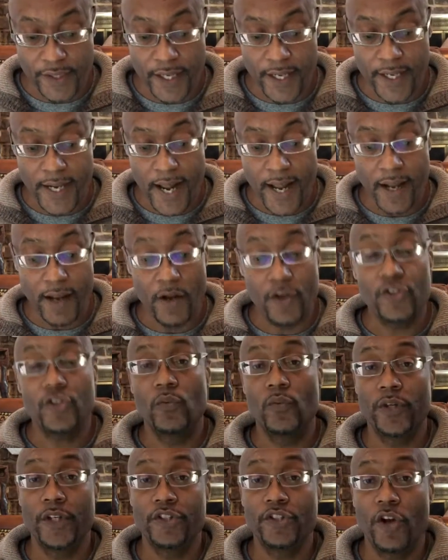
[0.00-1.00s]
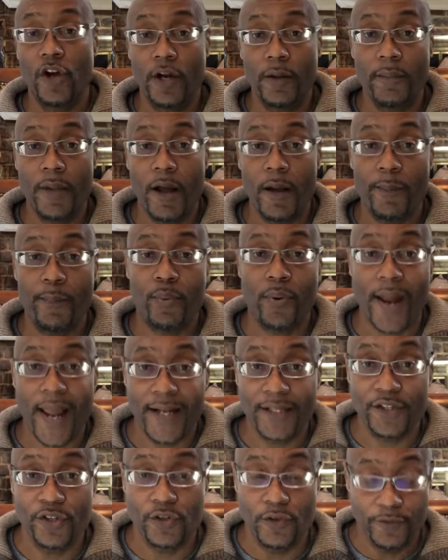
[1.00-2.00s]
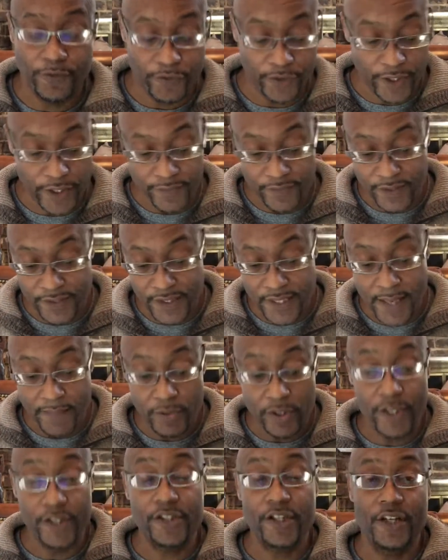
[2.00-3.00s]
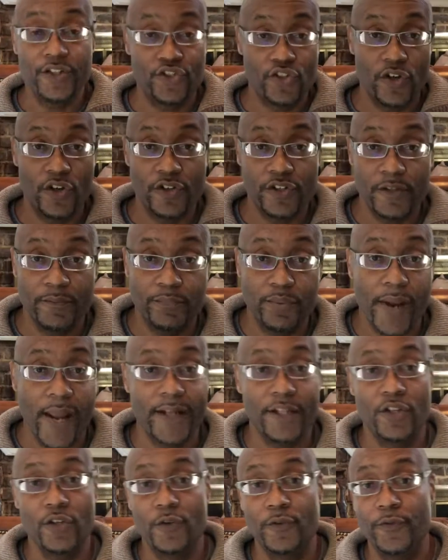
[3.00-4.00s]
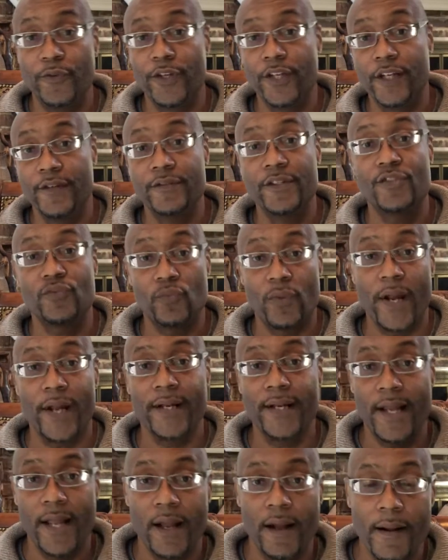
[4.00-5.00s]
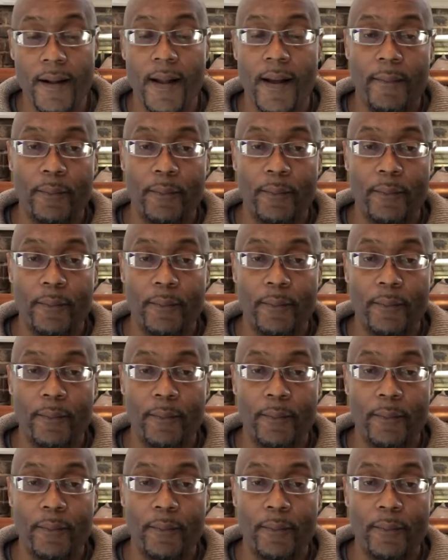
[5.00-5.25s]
and I also want to talk about practical forgiveness, and I'm going to touch on some practical forgiveness right now.